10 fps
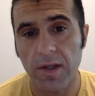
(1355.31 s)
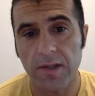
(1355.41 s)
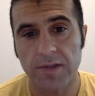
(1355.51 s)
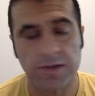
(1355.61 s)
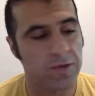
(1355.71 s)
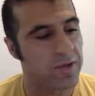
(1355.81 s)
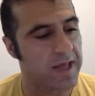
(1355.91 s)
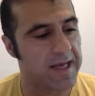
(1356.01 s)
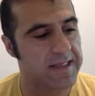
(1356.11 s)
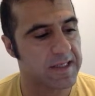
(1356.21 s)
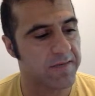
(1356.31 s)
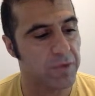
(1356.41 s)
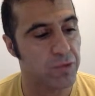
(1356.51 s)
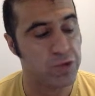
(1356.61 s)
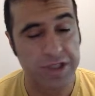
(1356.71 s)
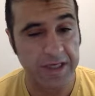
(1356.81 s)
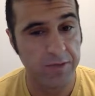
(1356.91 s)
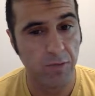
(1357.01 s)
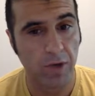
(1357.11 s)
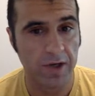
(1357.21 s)
so that if you
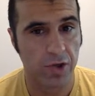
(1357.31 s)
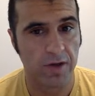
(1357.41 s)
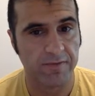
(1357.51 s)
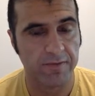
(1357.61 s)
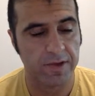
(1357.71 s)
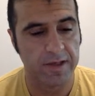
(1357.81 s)
didn't want to shuffle the